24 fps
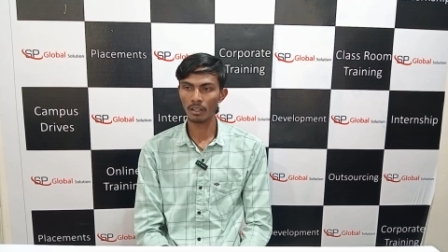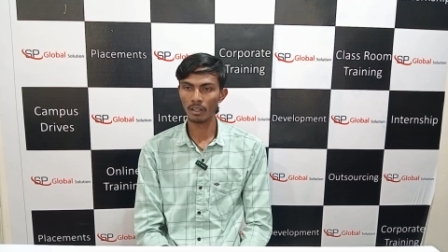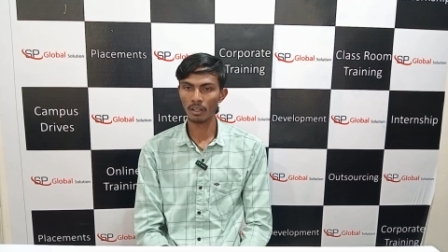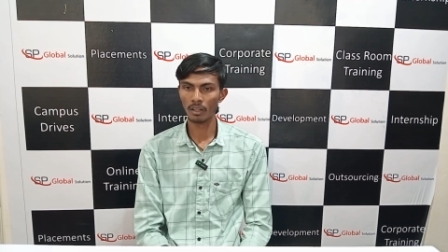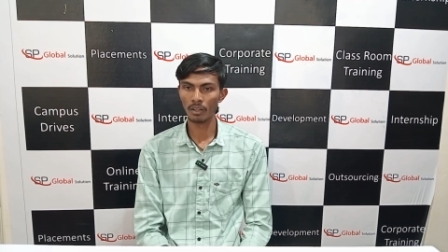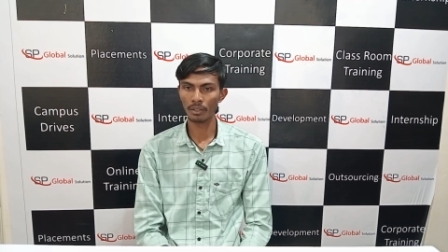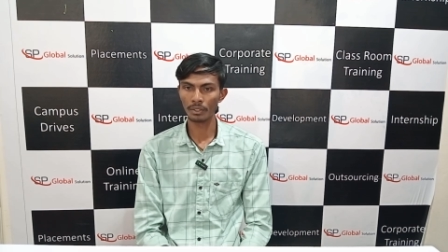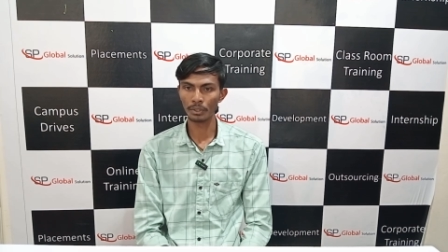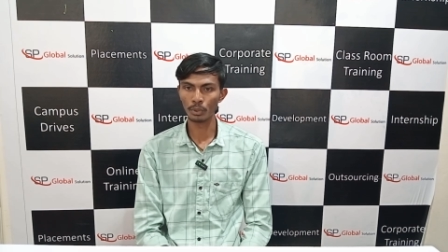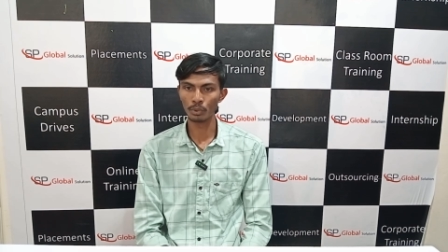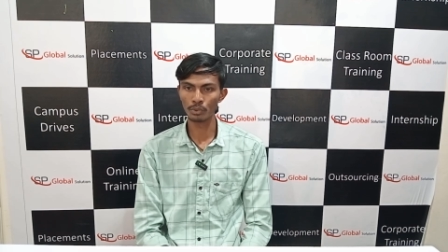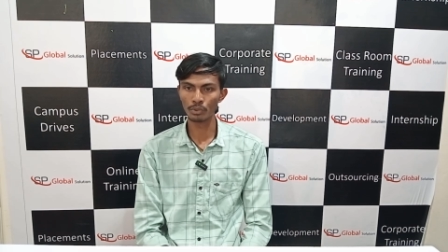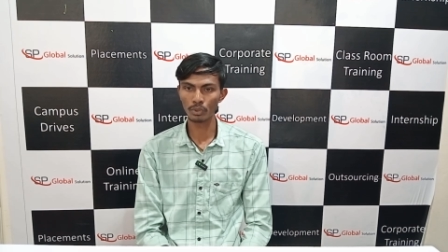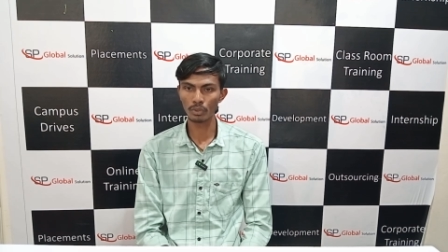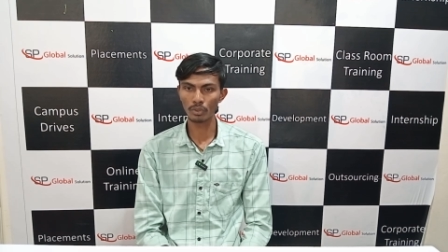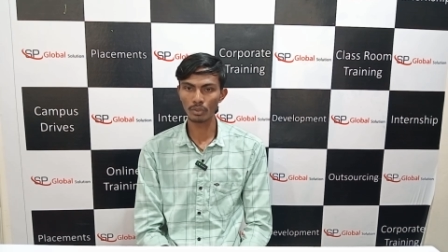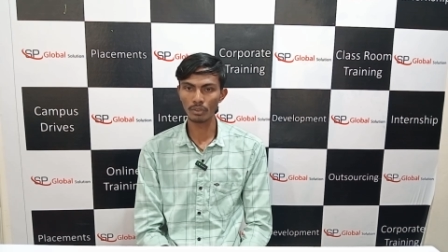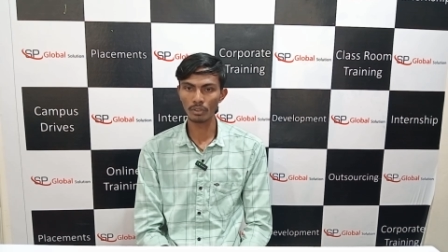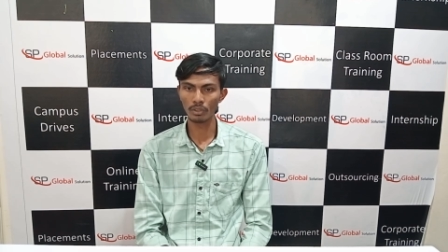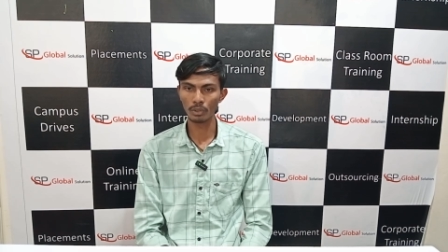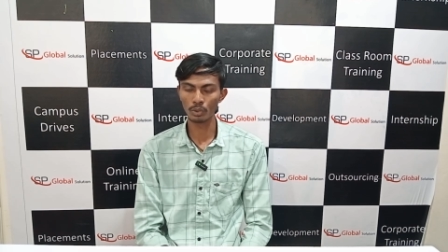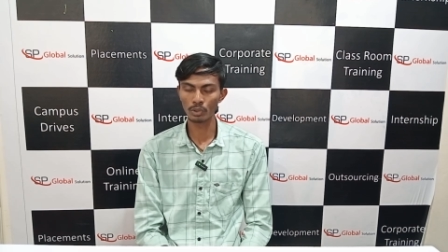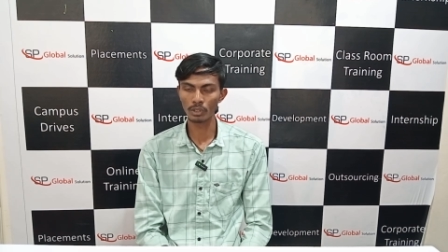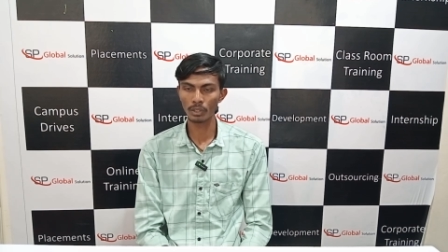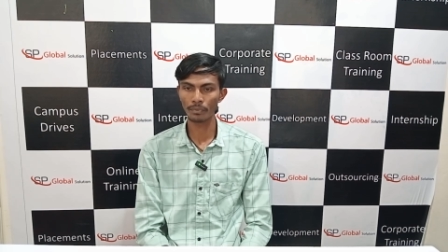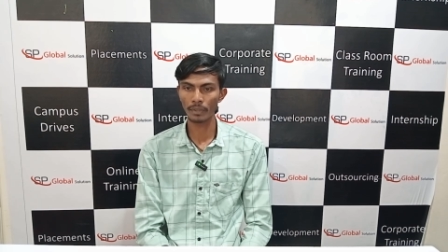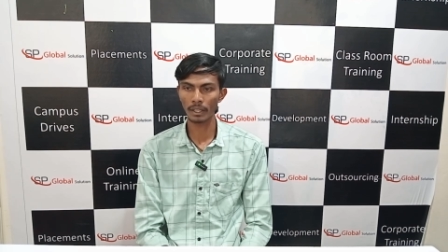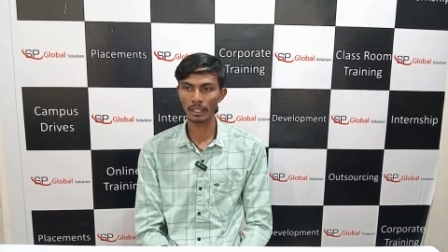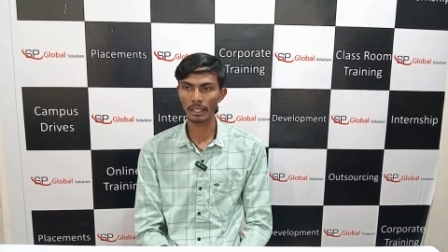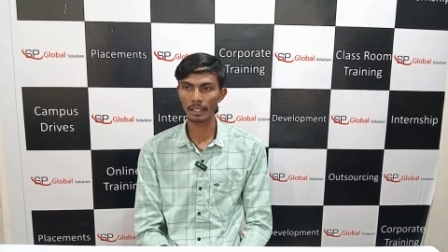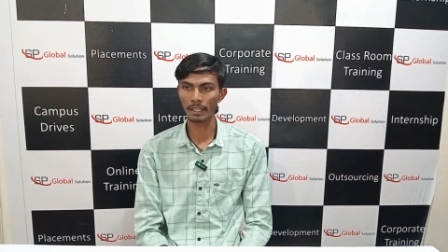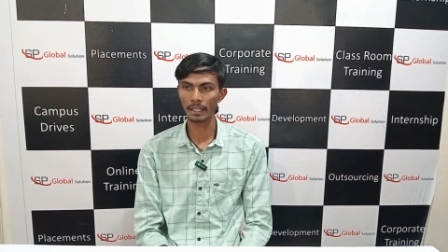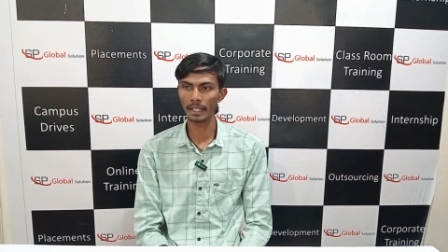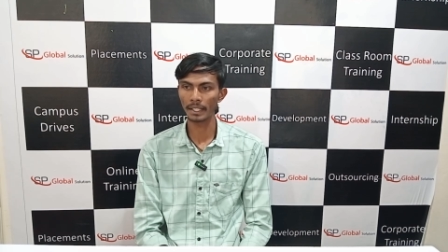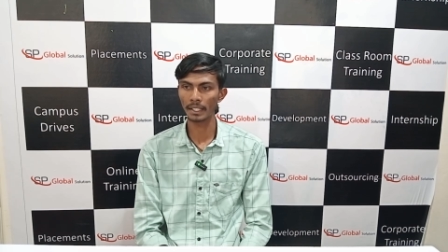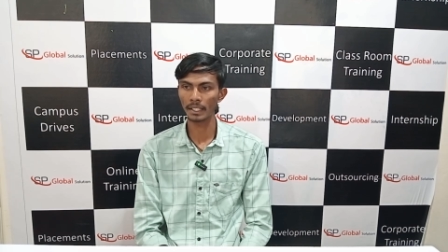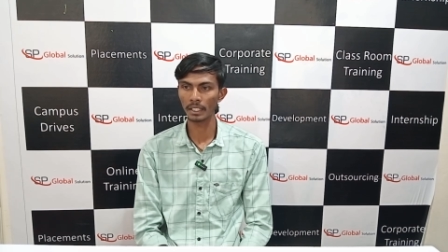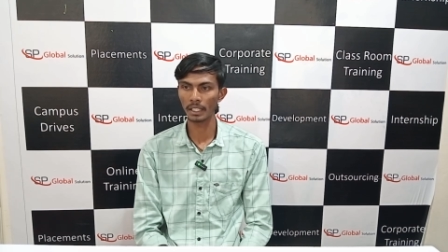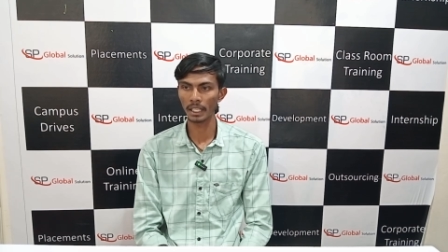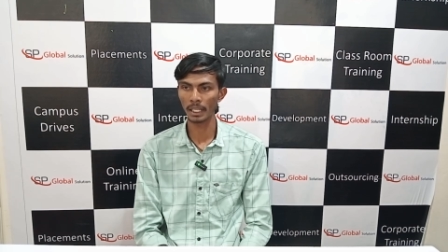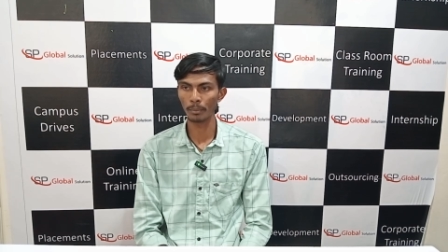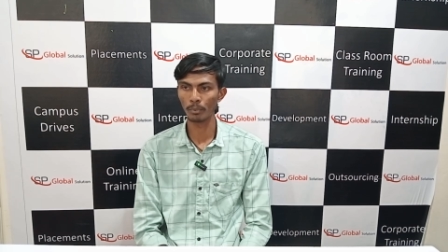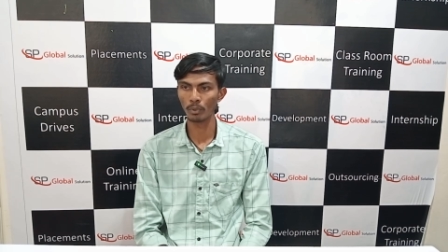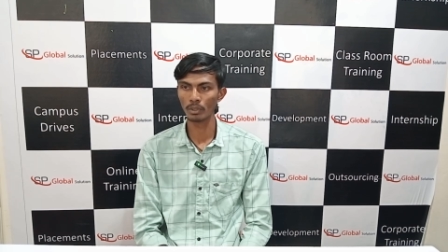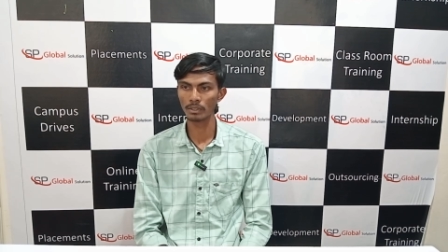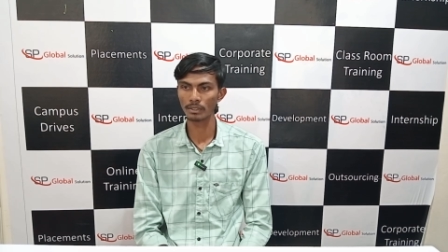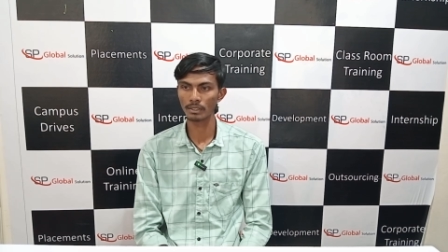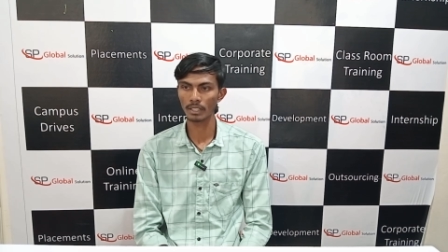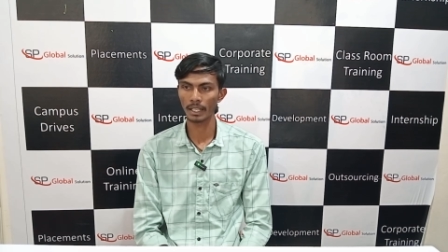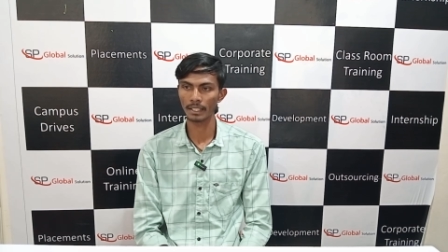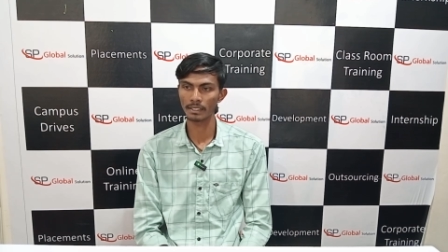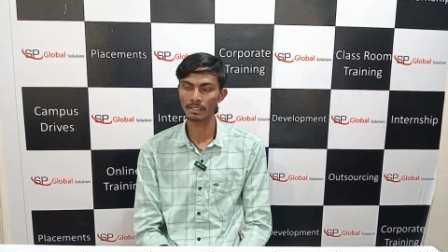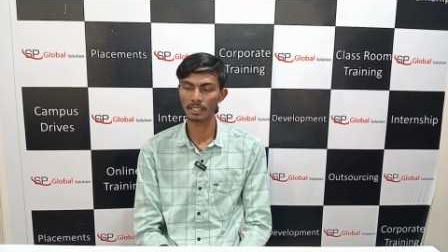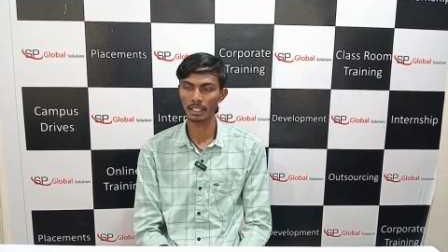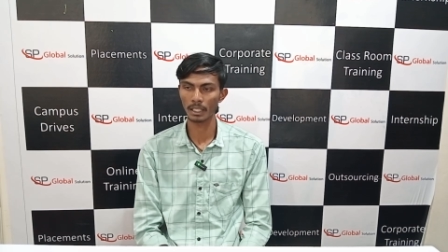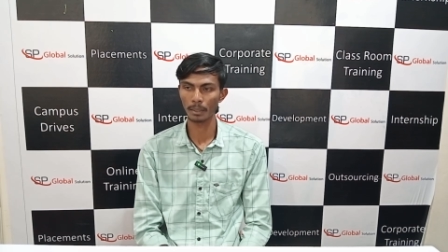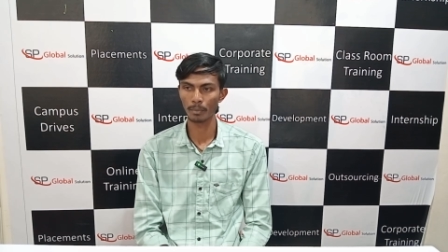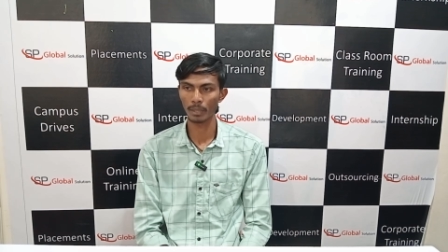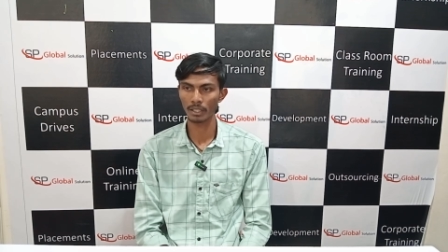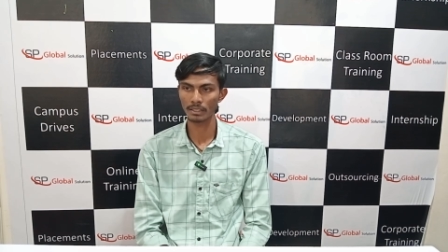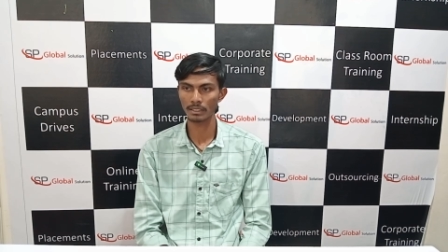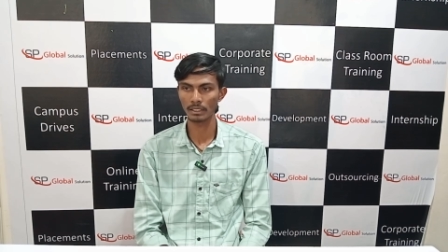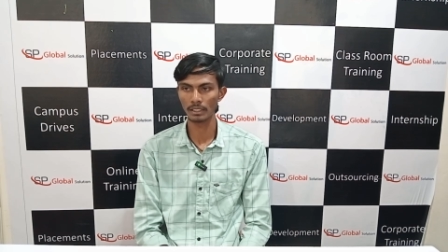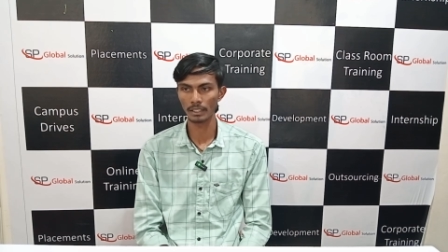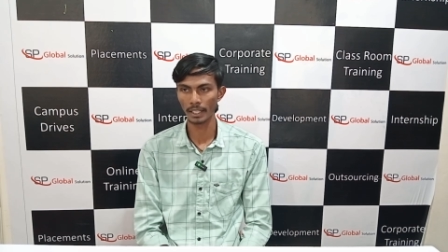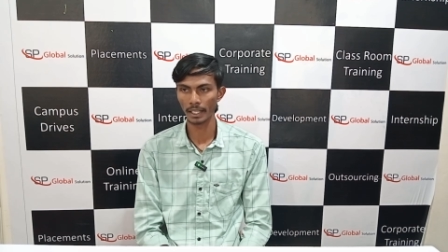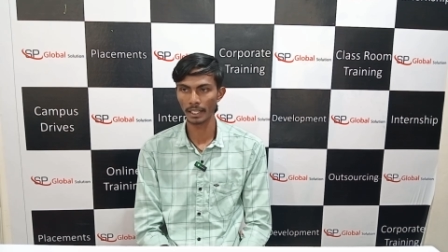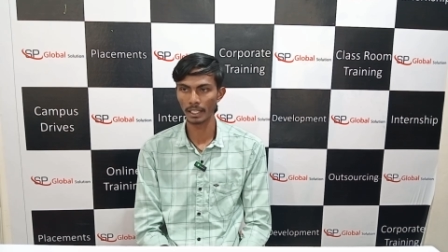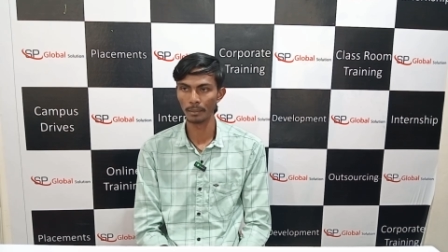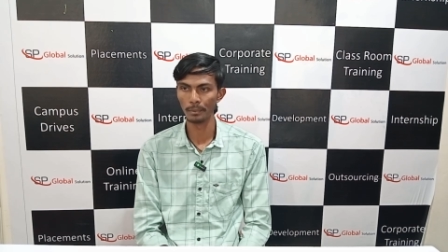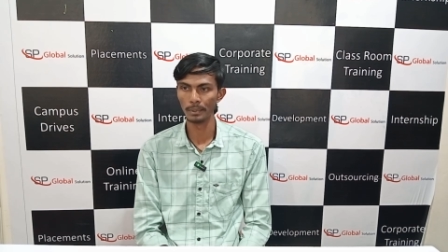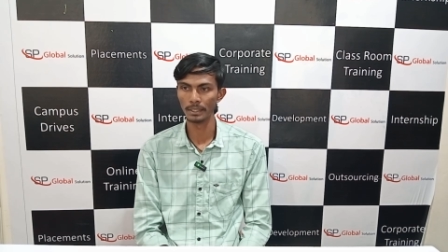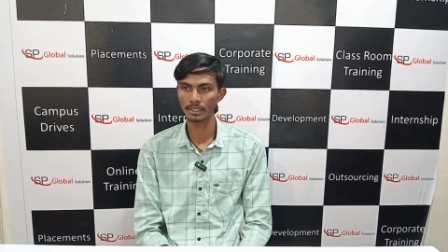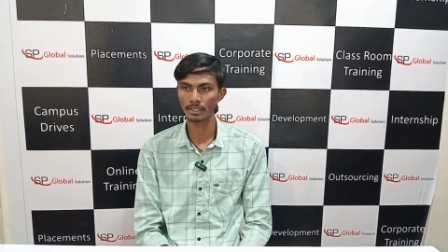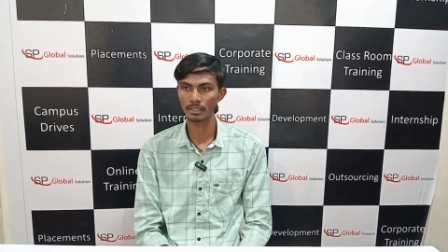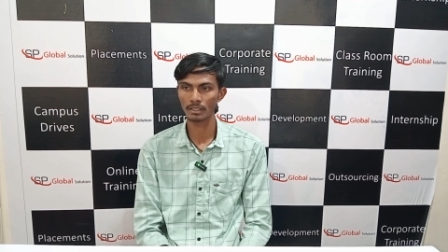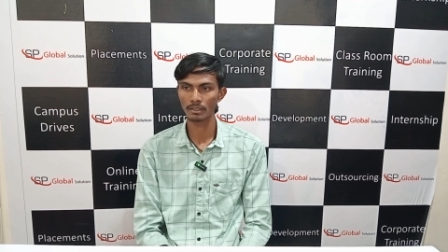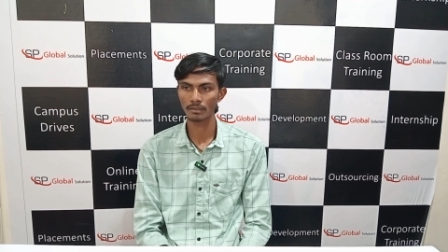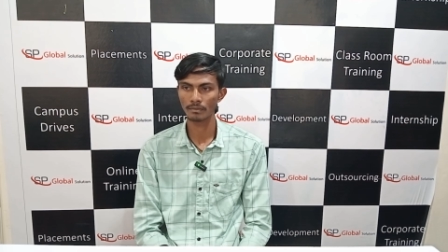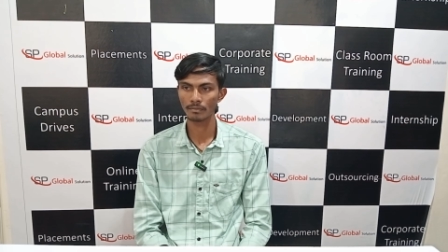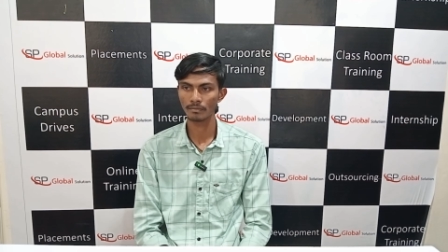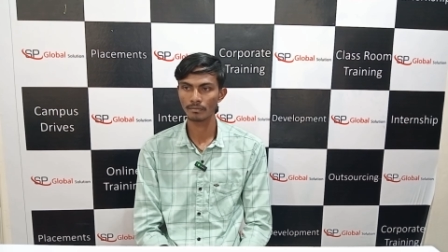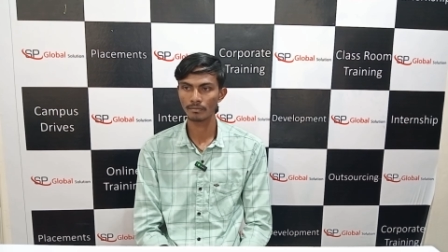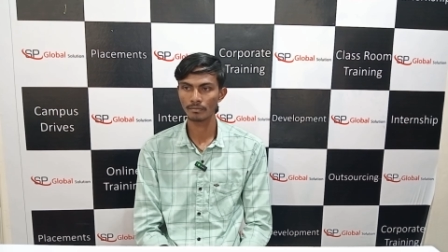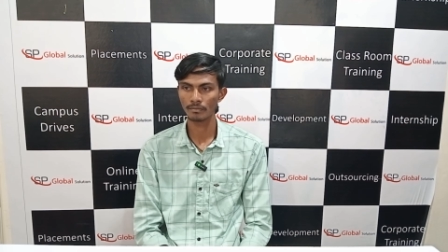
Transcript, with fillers: uh, used, used for creating tables and schemas in database